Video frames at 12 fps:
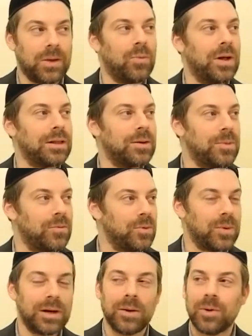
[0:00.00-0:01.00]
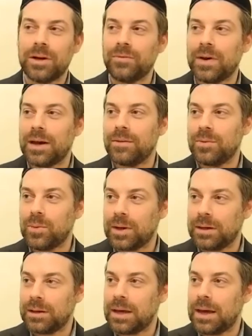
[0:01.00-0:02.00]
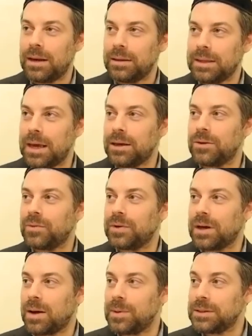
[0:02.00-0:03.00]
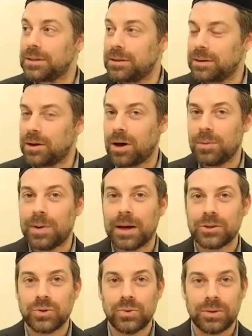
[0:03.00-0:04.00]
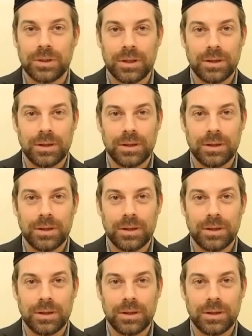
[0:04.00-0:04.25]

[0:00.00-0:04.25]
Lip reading: Welcome everyone. I want to invite everyone and thank you for coming to the Carlebach Shul.